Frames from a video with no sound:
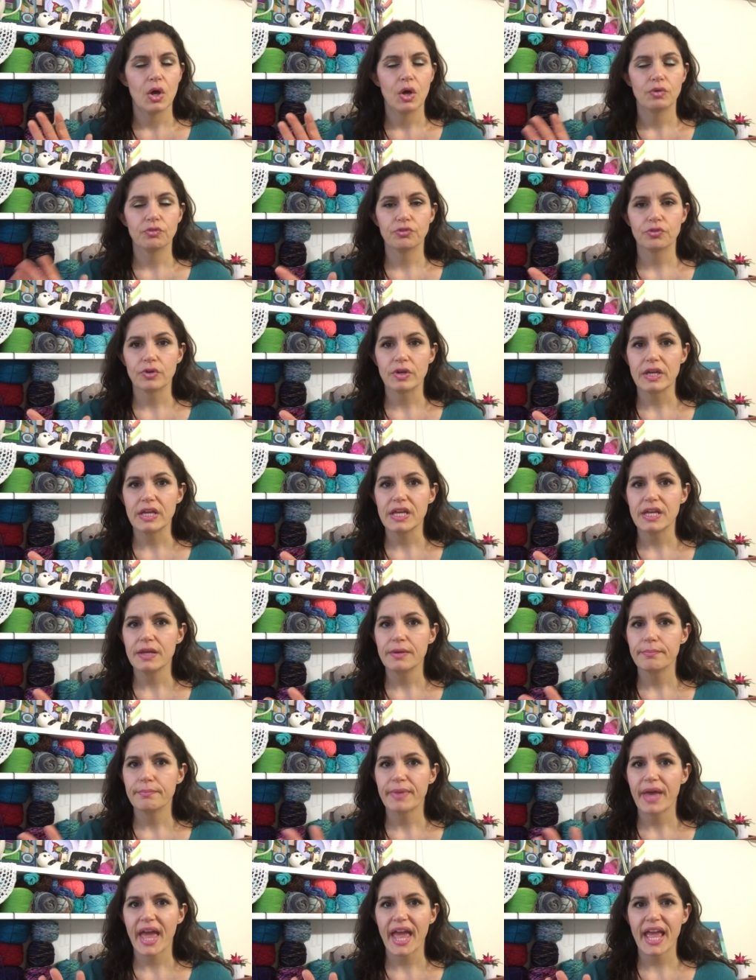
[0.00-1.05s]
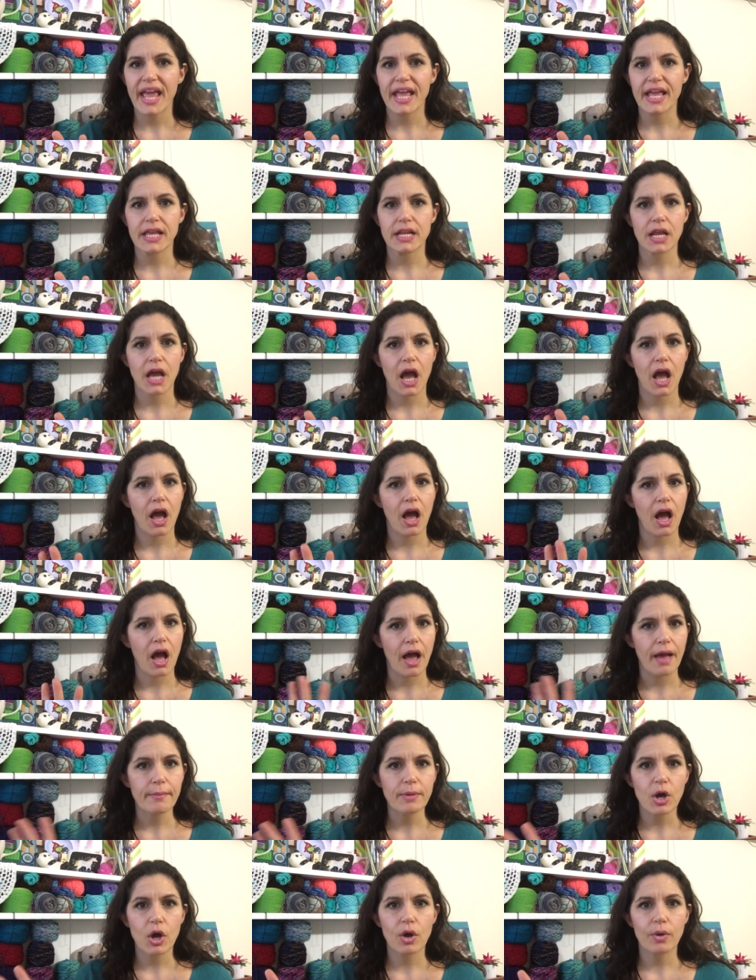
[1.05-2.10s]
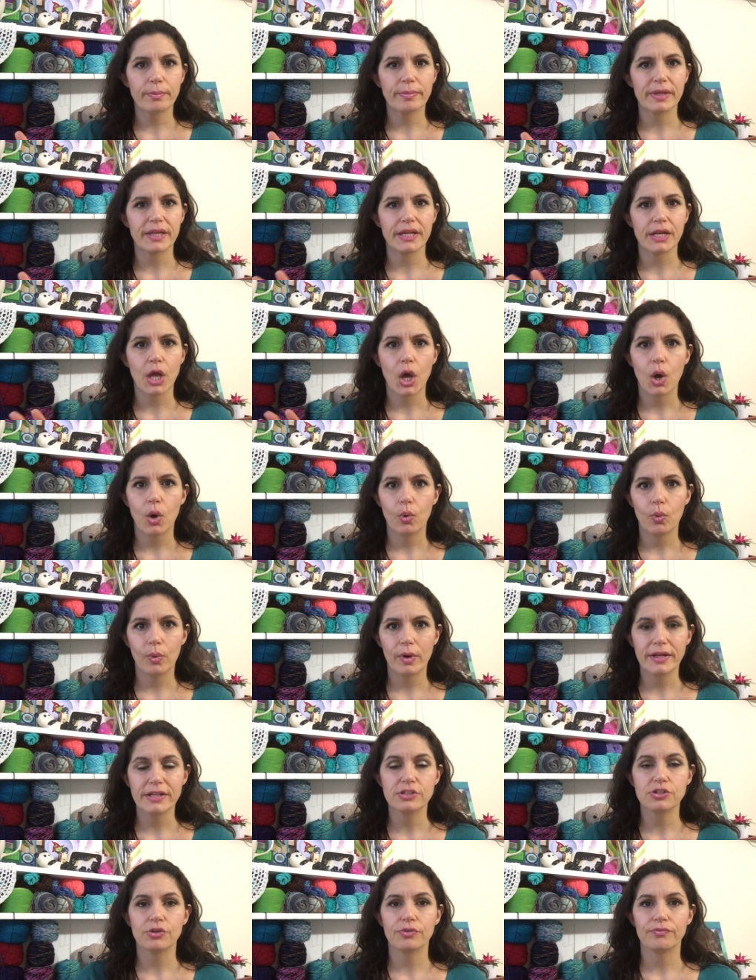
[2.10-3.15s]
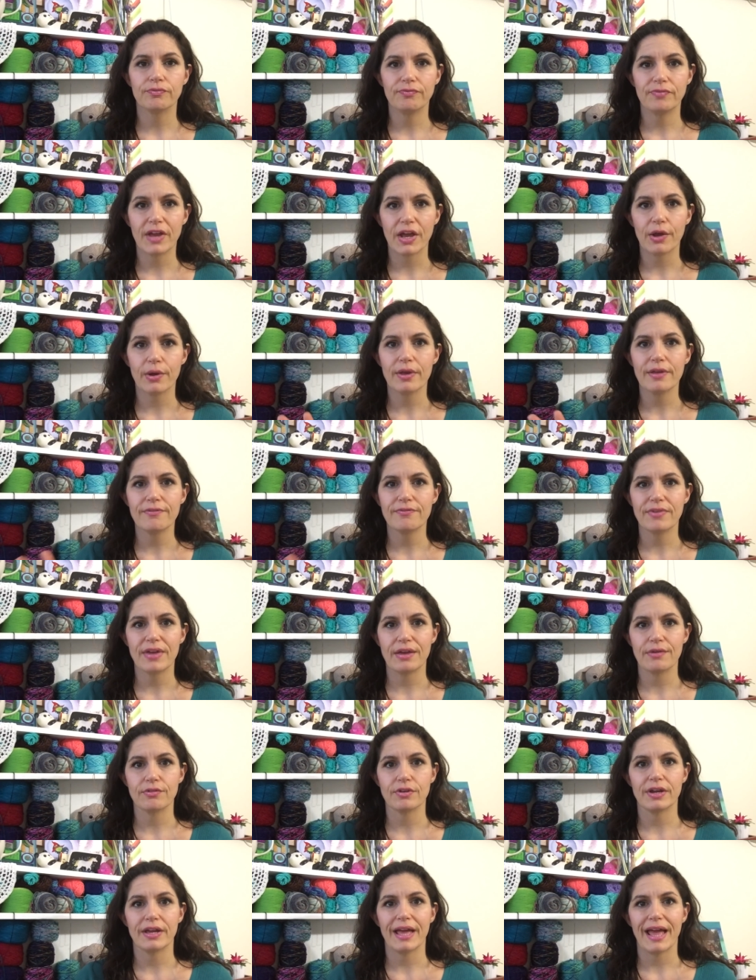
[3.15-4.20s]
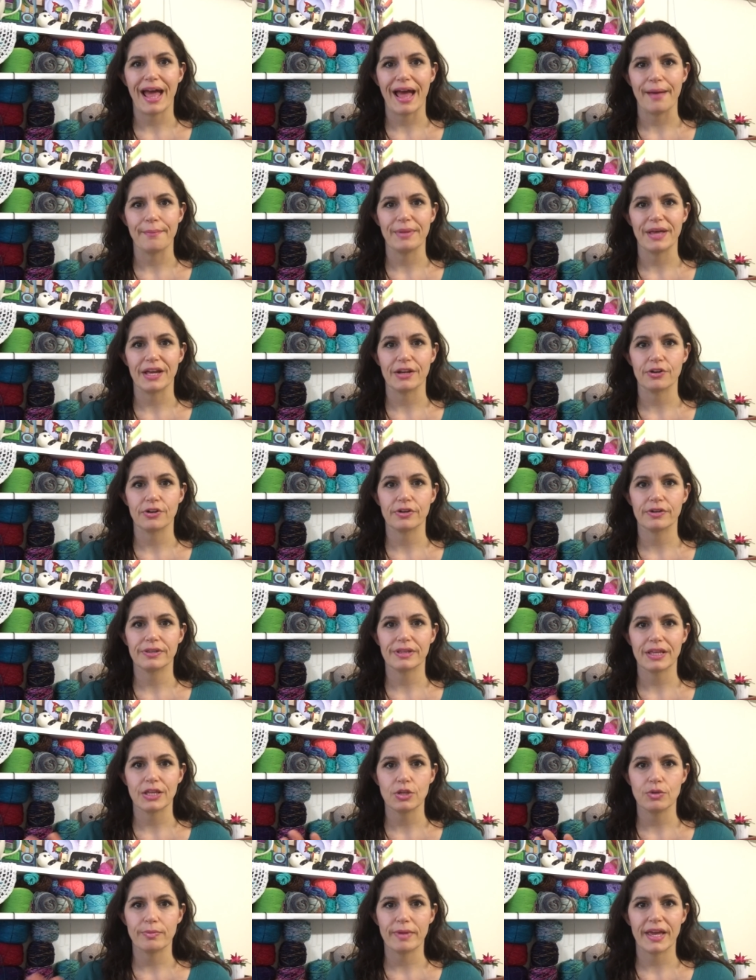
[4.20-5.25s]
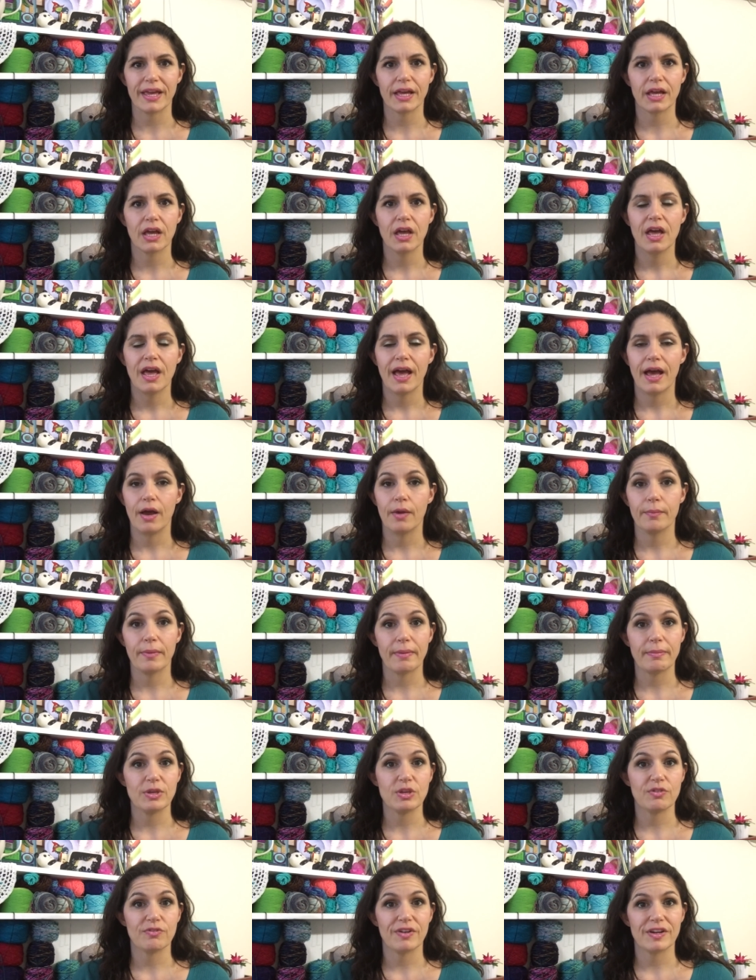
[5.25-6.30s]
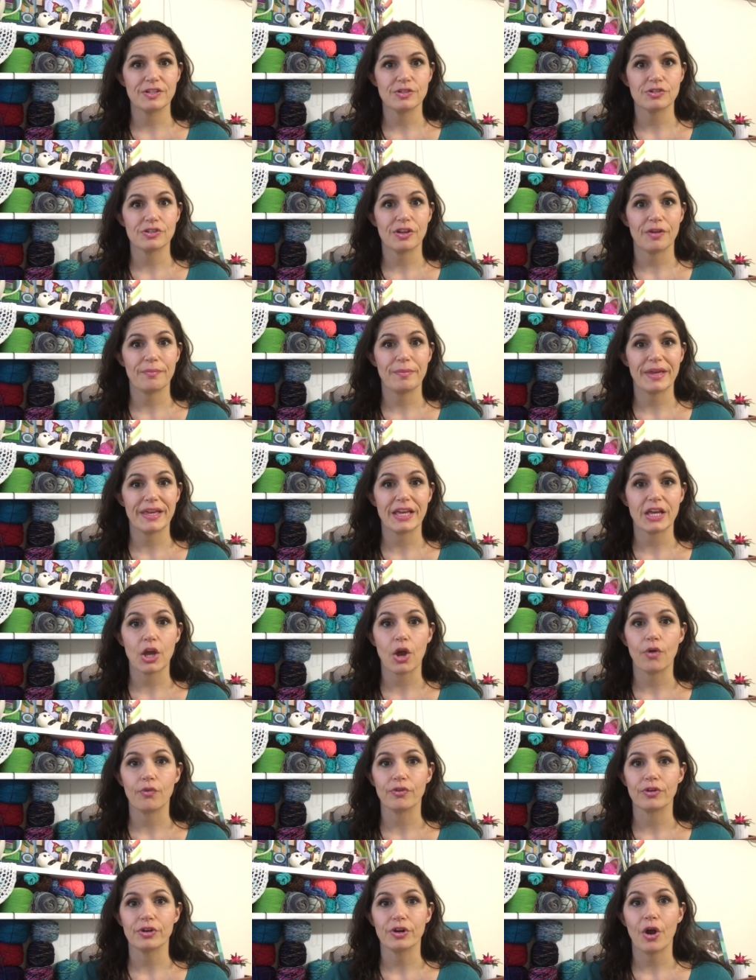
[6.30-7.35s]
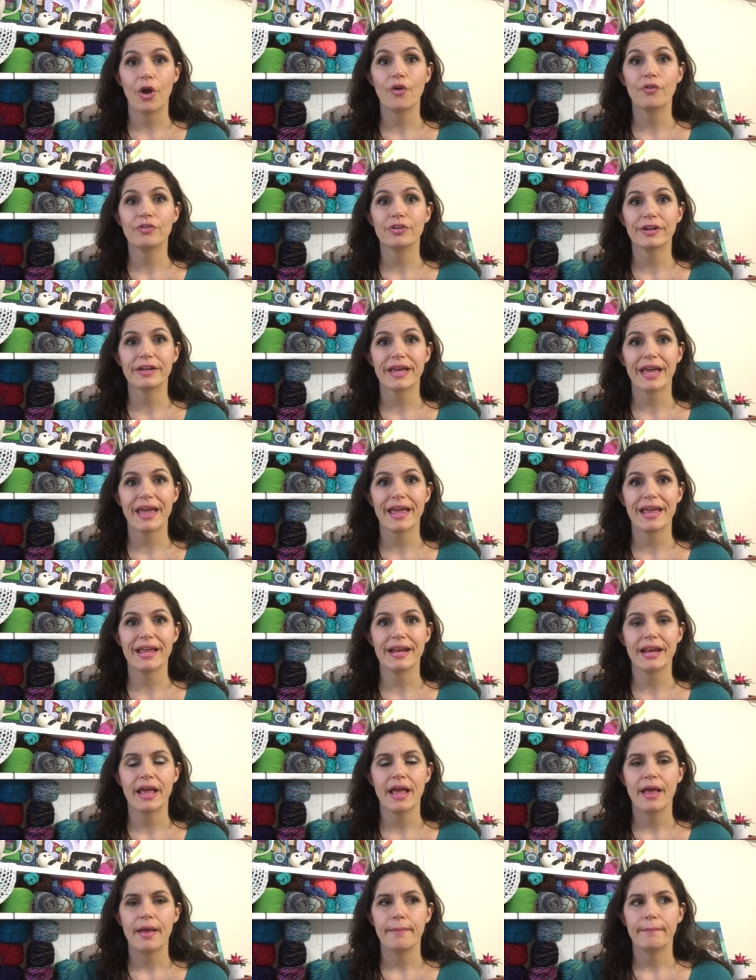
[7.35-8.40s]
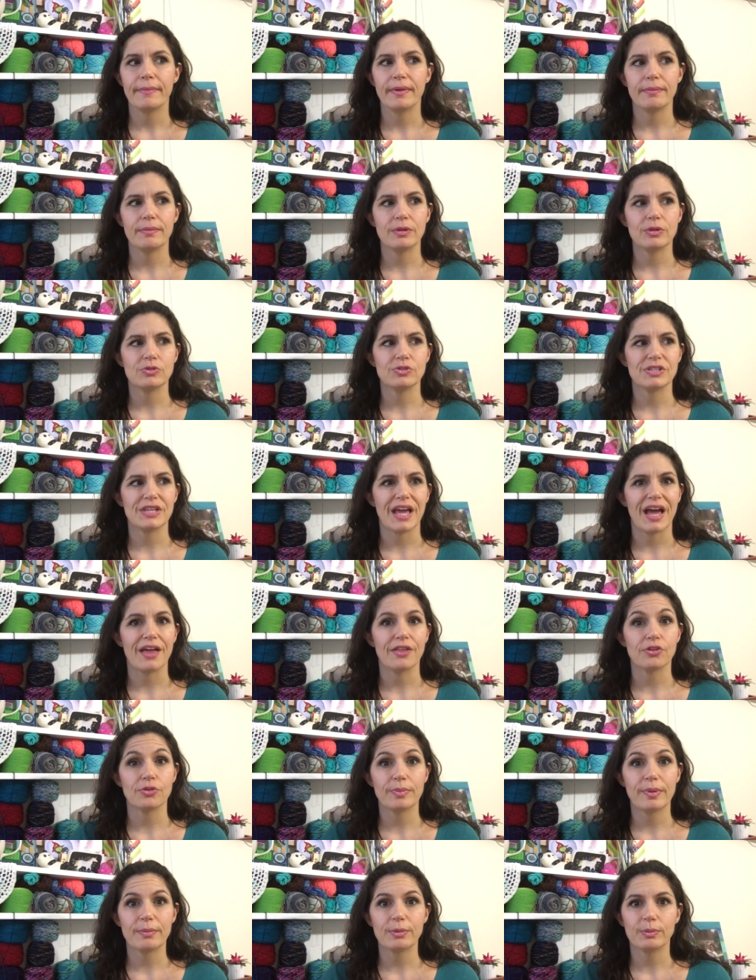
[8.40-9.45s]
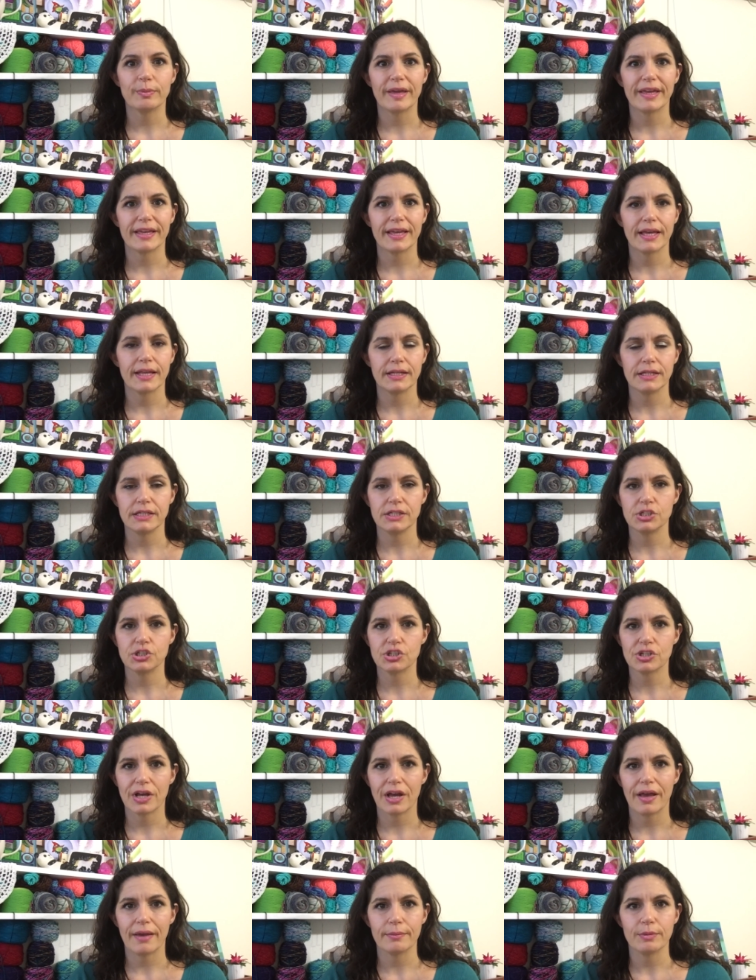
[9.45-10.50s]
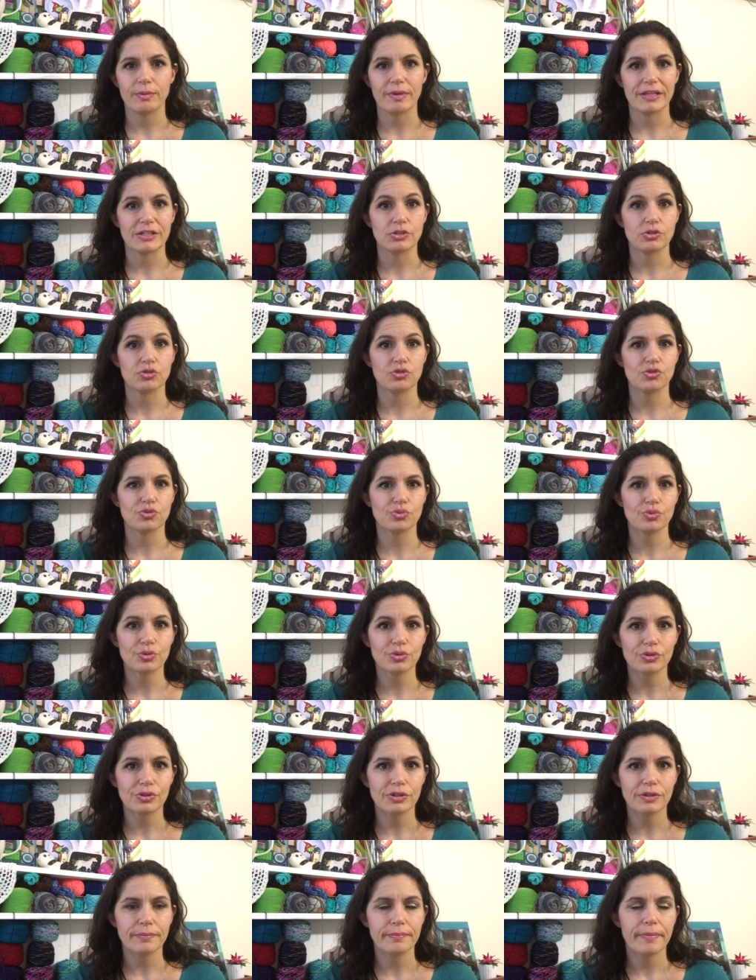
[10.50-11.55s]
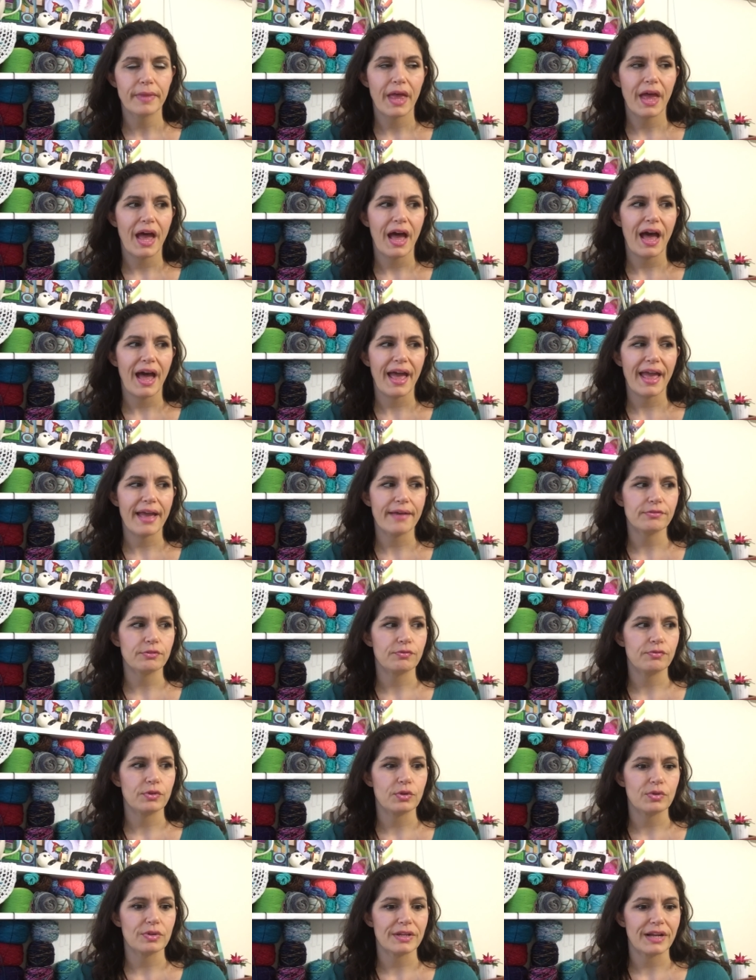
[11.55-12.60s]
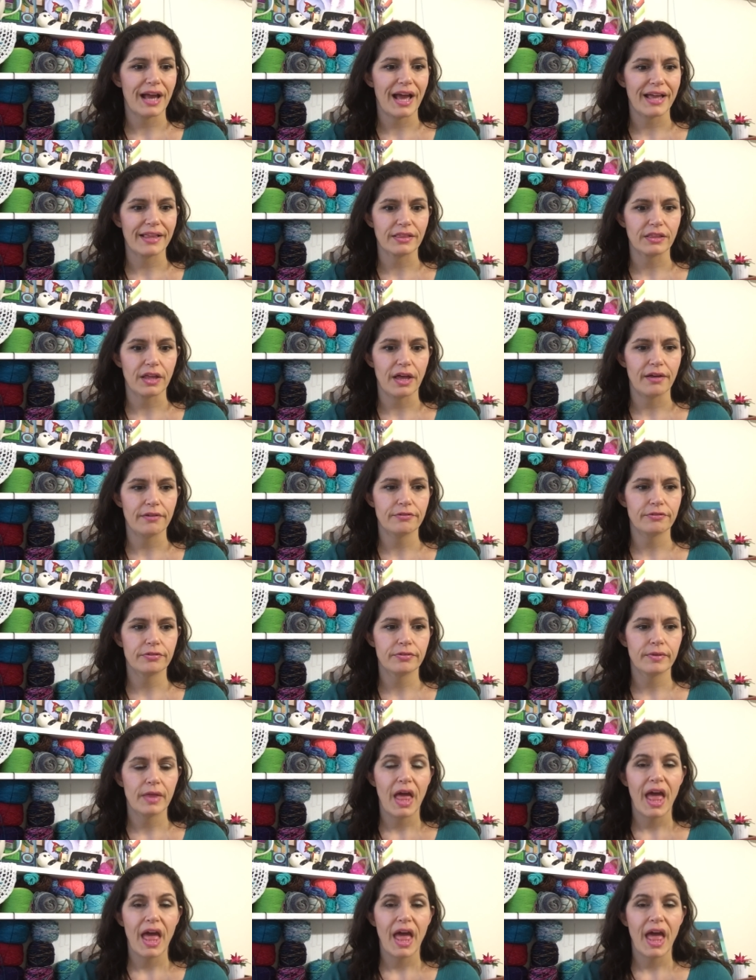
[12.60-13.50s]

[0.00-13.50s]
free, paid? I'm open. What is your very favorite hat pattern that you make? Or maybe you find yourself making over and over again. Maybe you see other people make it and each time it makes you drool. I have a few that I love.